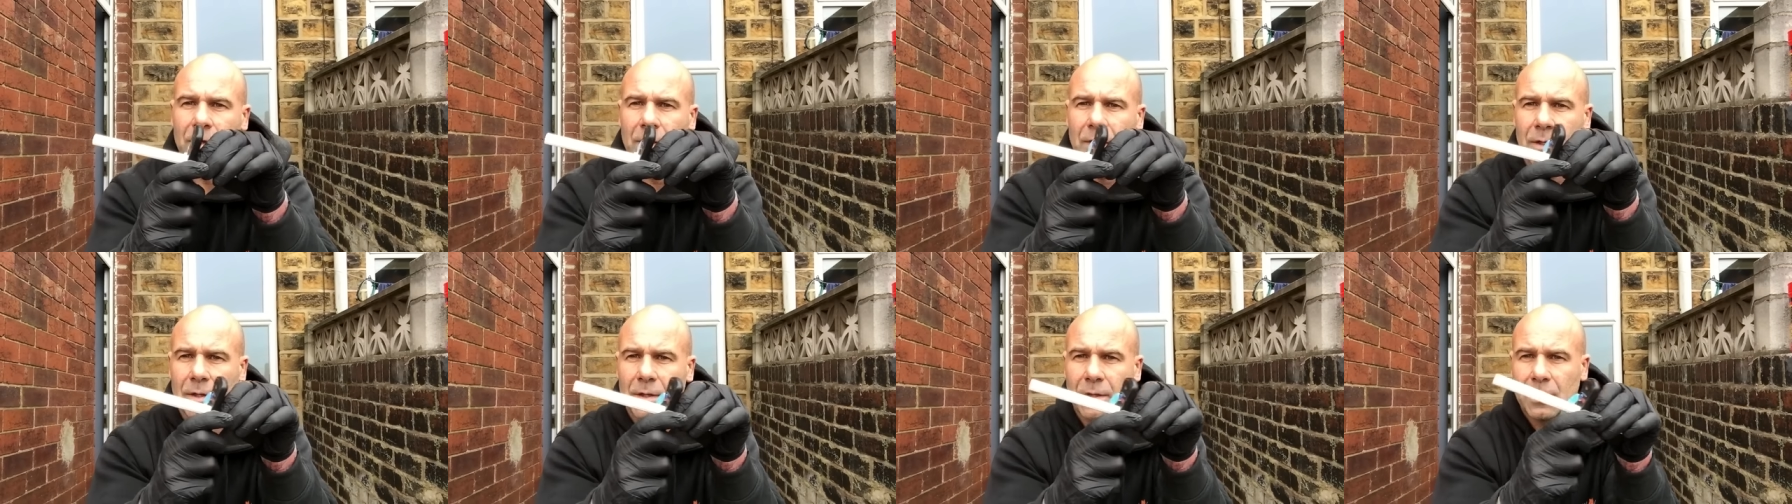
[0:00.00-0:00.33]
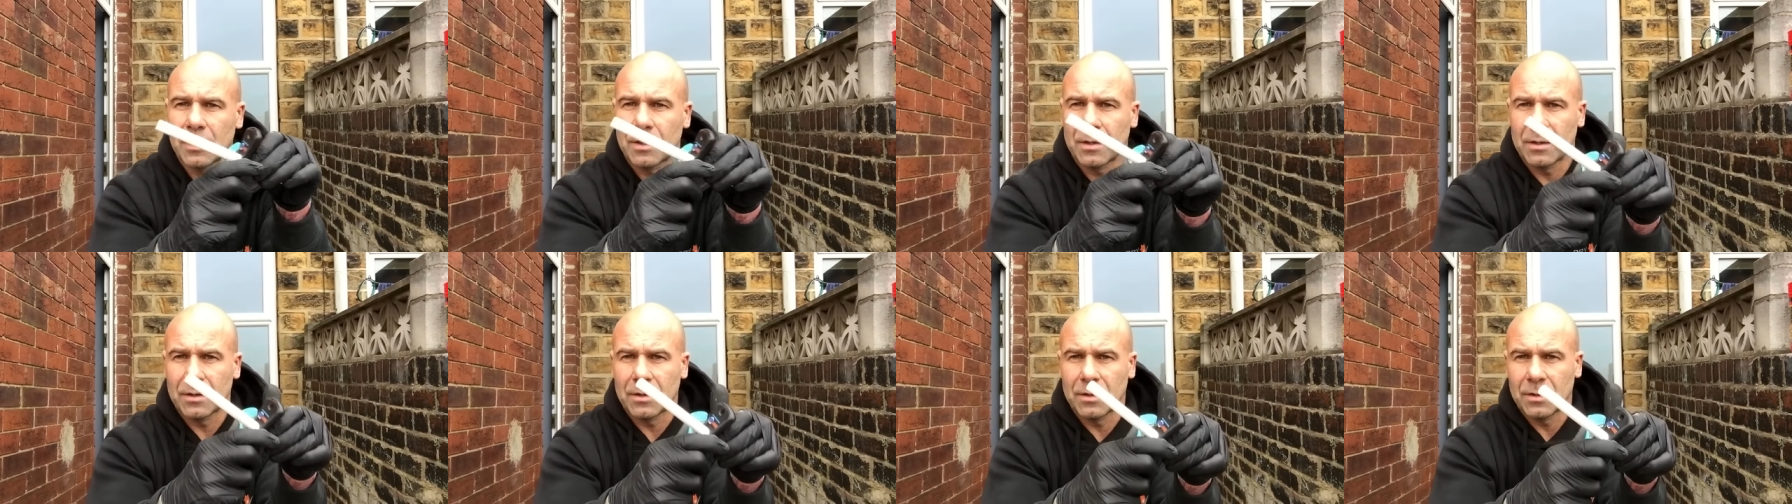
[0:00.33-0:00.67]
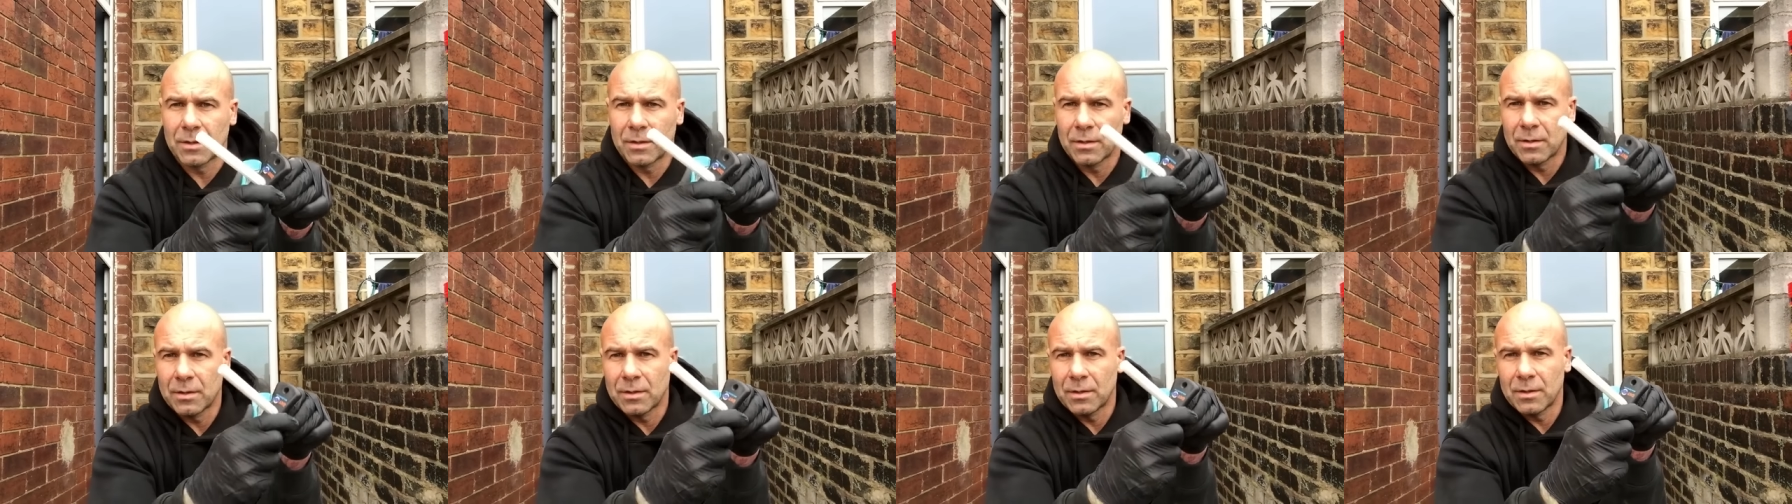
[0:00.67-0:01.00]
like that
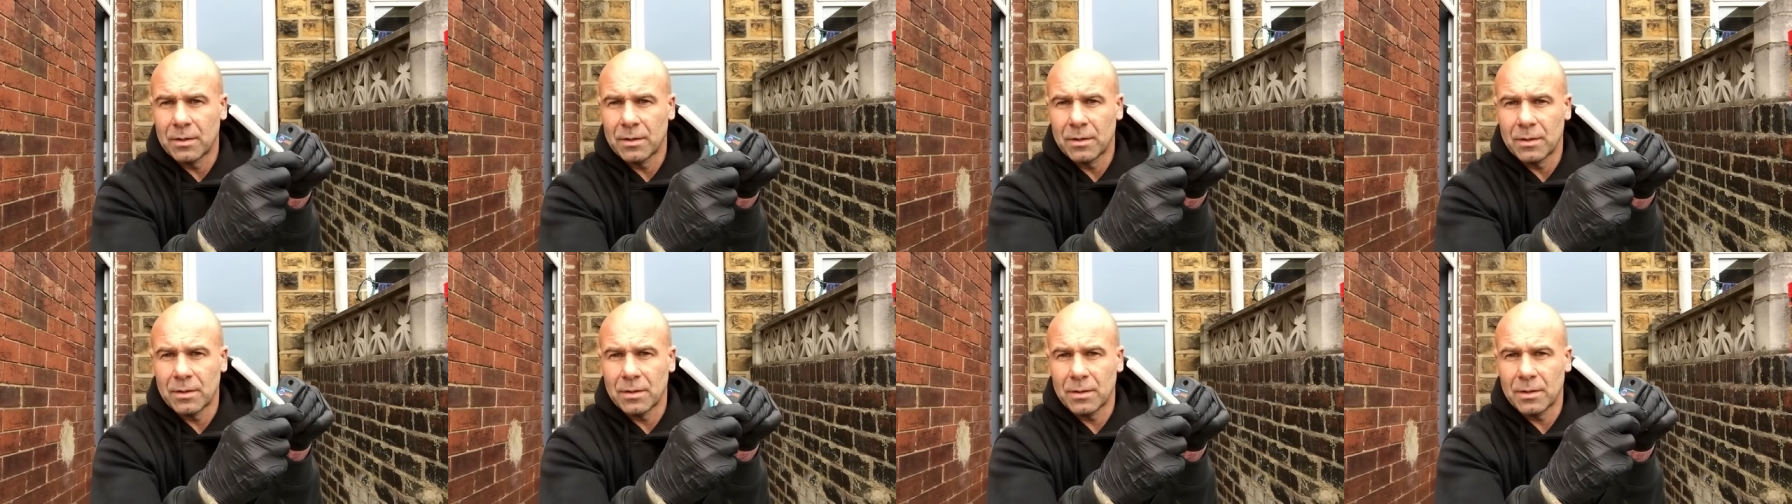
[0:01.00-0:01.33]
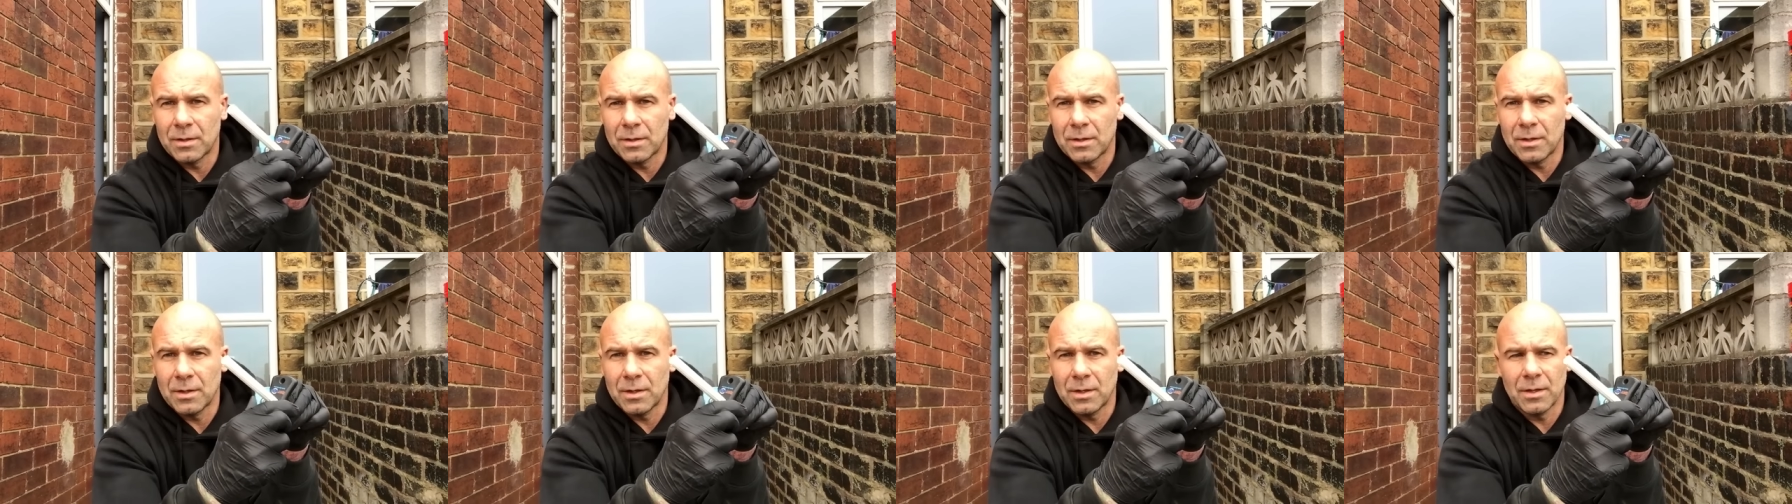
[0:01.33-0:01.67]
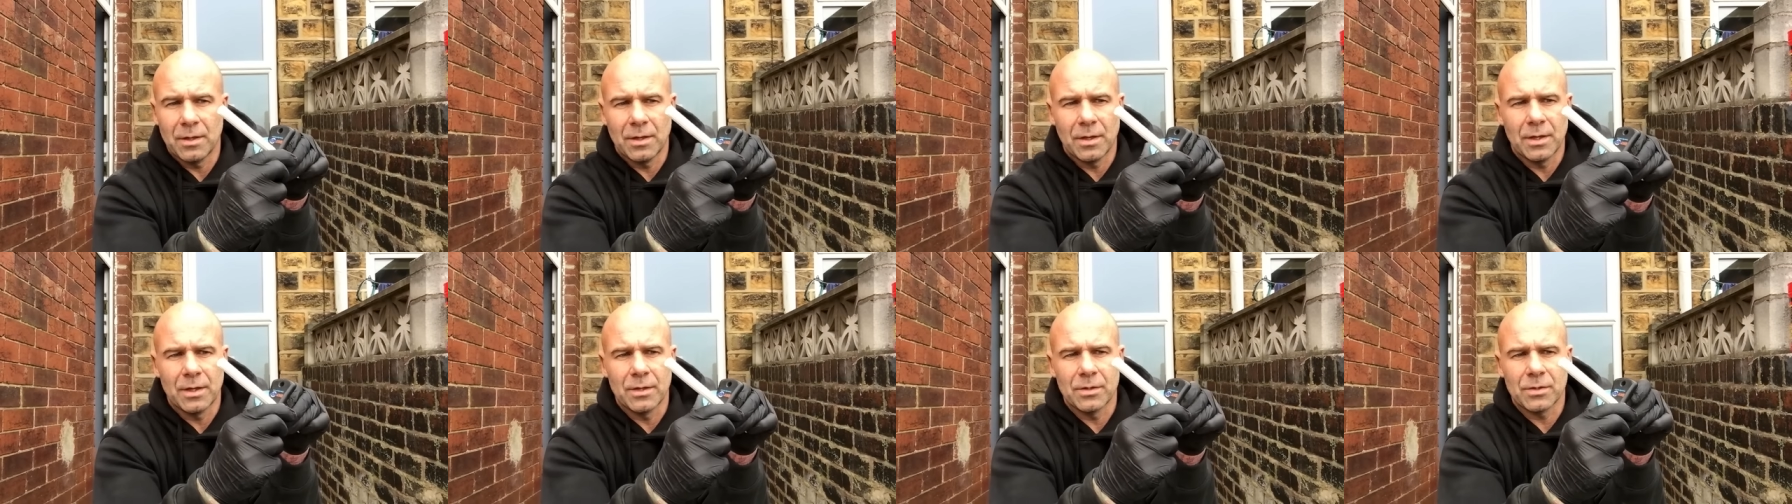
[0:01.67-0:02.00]

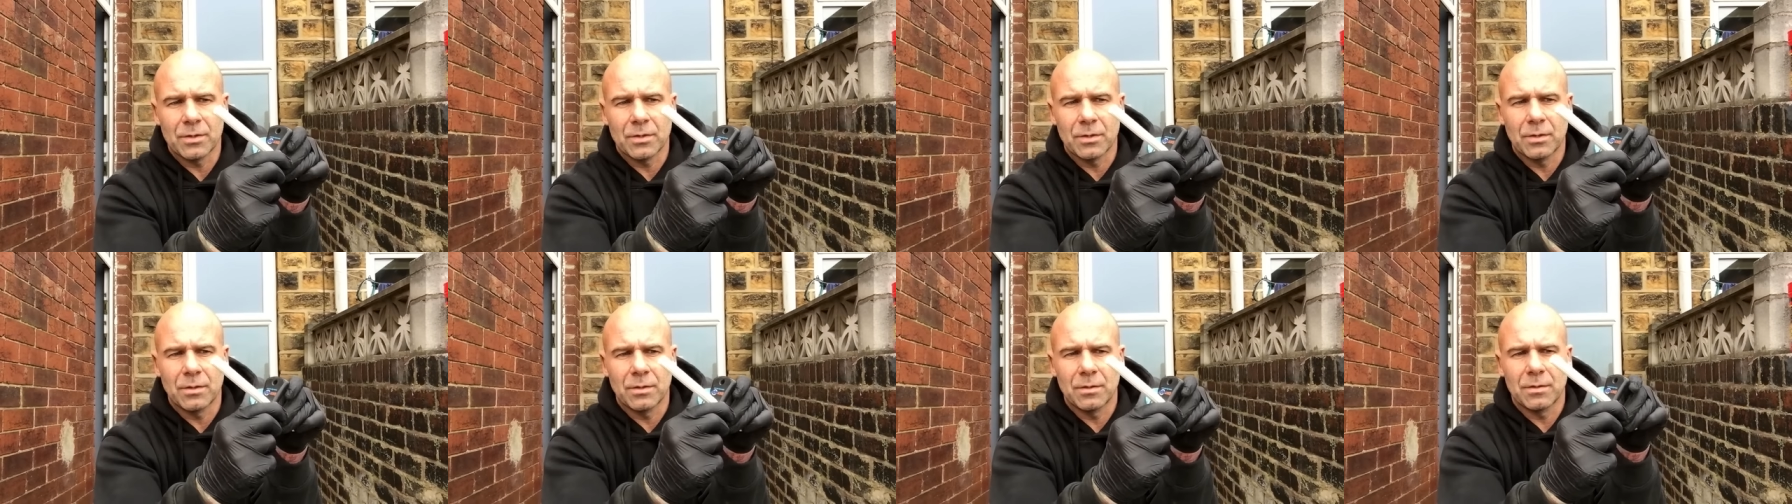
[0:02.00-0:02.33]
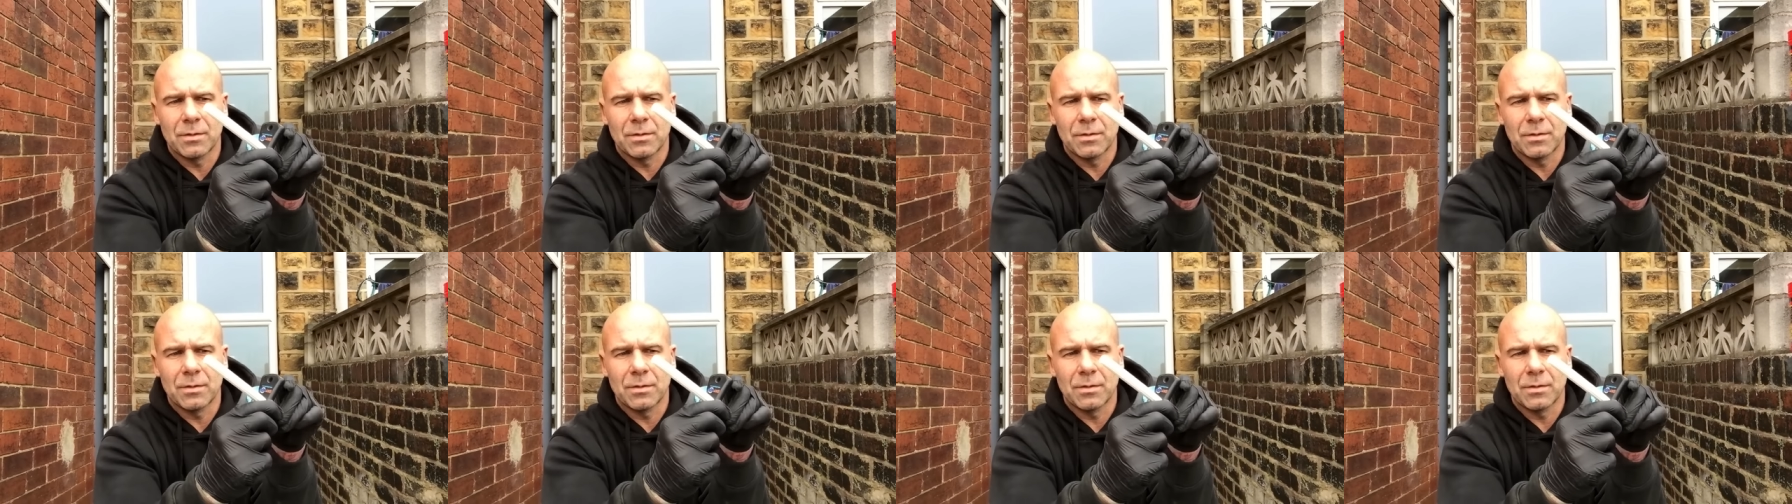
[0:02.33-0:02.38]
and then it's